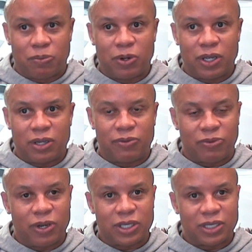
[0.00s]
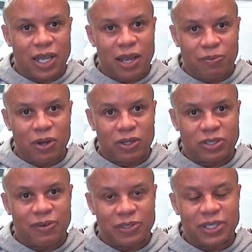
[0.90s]
pretty good friends and like
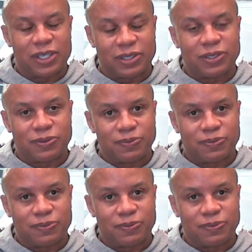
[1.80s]
brothers ever since.